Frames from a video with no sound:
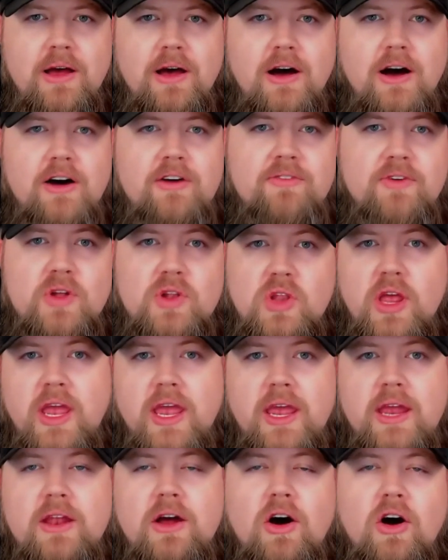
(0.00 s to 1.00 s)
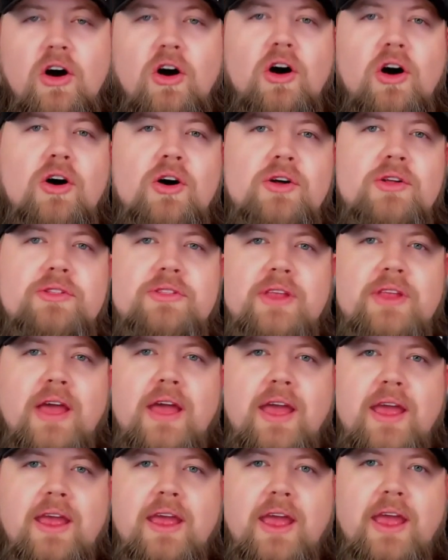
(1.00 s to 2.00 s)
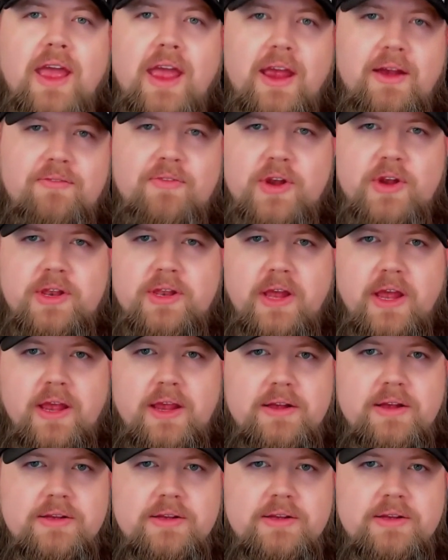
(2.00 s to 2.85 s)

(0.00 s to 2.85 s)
of a lead all day, every day?